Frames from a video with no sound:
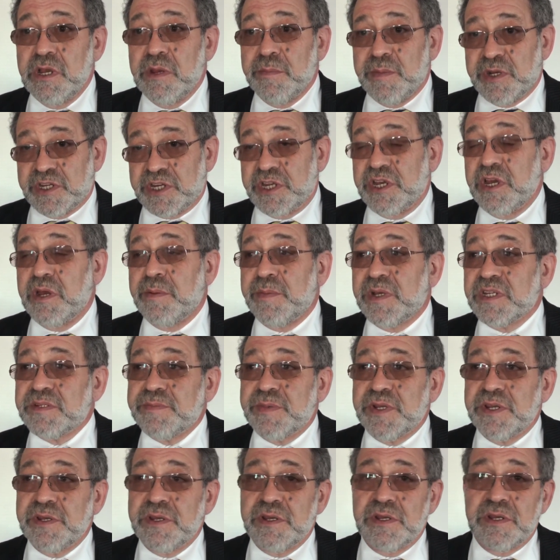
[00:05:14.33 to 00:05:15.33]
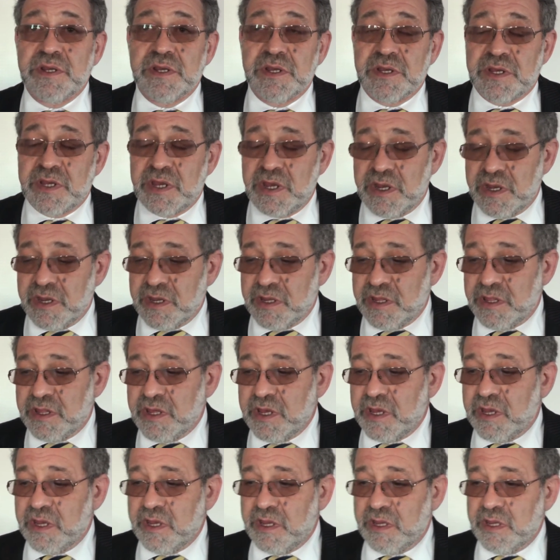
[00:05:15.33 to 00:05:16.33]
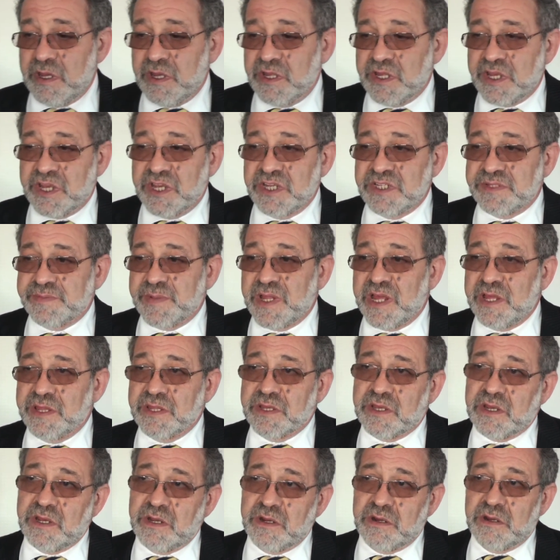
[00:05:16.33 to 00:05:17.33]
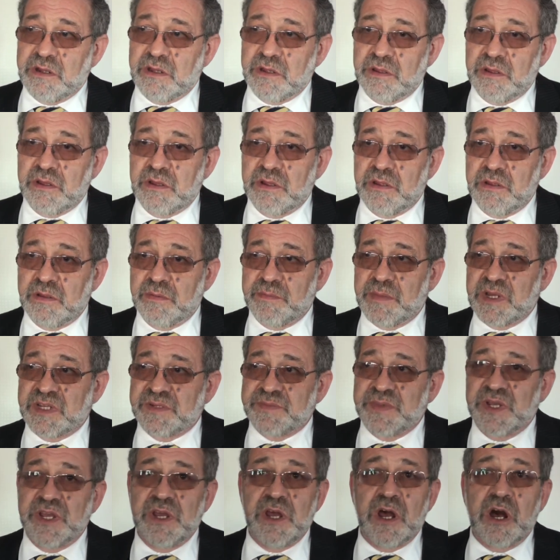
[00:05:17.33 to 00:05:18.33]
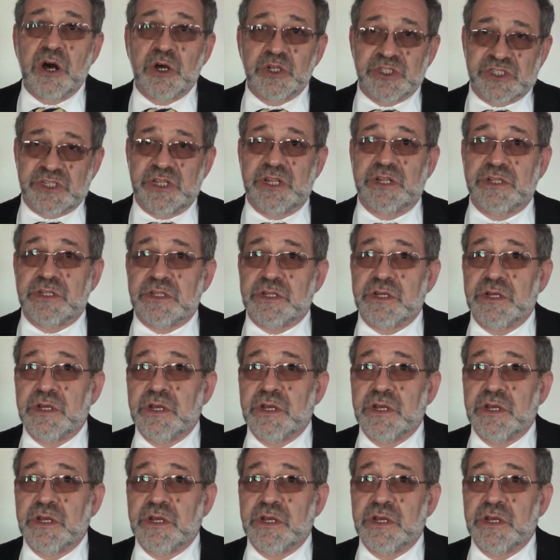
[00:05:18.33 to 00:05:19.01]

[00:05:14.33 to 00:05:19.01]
But here must be in his plan here must be Ostland,